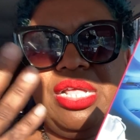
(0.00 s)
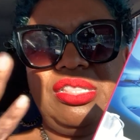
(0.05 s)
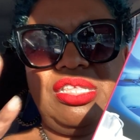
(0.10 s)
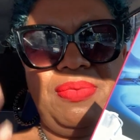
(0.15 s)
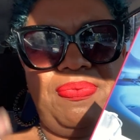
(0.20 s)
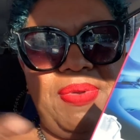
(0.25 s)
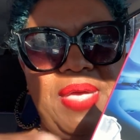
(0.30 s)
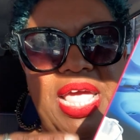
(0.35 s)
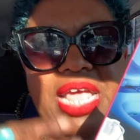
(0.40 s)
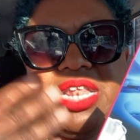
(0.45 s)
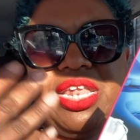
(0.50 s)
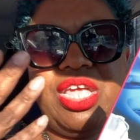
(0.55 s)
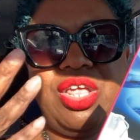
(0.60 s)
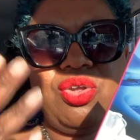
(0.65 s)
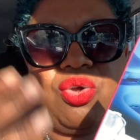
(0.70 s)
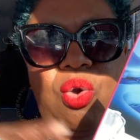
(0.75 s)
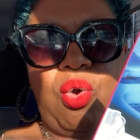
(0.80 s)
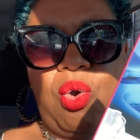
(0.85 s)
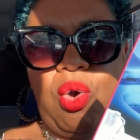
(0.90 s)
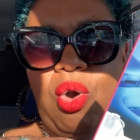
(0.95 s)
depending
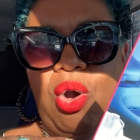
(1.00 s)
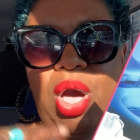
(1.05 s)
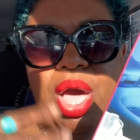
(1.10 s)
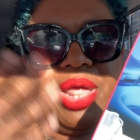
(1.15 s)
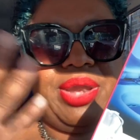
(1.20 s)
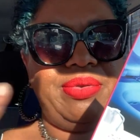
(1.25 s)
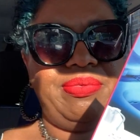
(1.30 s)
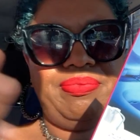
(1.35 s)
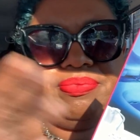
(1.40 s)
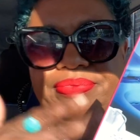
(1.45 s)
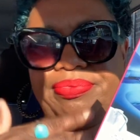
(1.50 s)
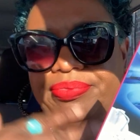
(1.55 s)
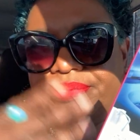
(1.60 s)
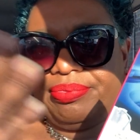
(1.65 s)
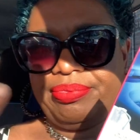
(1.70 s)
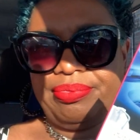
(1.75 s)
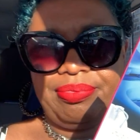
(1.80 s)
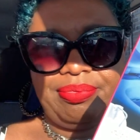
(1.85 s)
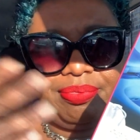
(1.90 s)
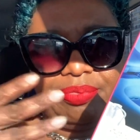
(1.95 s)
on
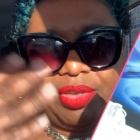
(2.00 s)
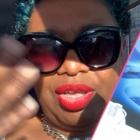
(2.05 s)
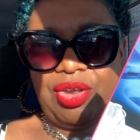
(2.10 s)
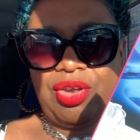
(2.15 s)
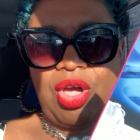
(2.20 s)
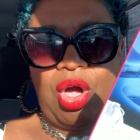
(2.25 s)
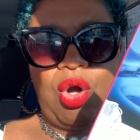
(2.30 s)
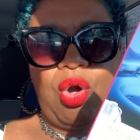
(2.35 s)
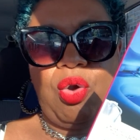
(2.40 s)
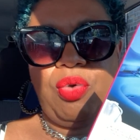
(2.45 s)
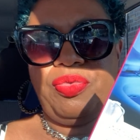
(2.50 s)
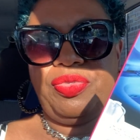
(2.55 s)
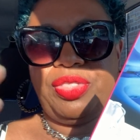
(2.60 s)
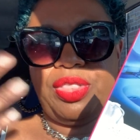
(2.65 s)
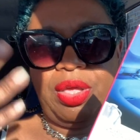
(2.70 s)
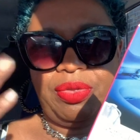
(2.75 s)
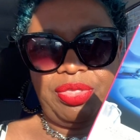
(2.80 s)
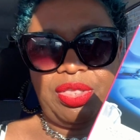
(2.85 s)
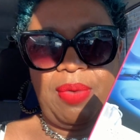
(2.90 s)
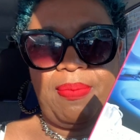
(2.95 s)
you know
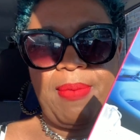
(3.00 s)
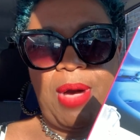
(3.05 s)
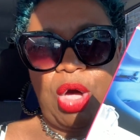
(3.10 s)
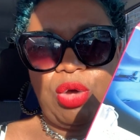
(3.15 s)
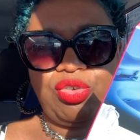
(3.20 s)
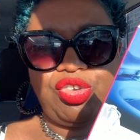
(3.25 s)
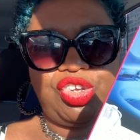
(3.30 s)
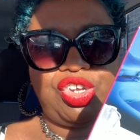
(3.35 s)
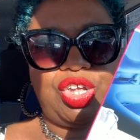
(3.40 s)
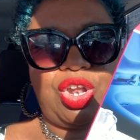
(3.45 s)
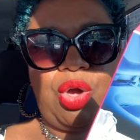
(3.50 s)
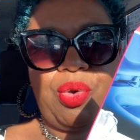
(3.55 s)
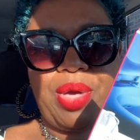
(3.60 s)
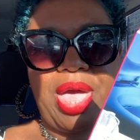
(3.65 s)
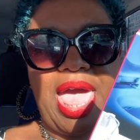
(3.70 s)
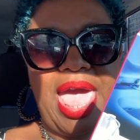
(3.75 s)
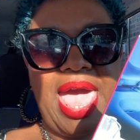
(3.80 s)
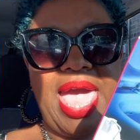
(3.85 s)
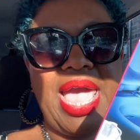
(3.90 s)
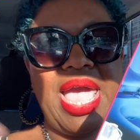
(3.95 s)
the the motion
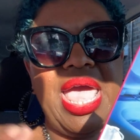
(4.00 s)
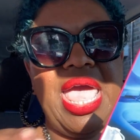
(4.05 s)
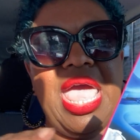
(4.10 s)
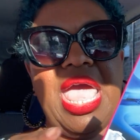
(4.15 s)
okay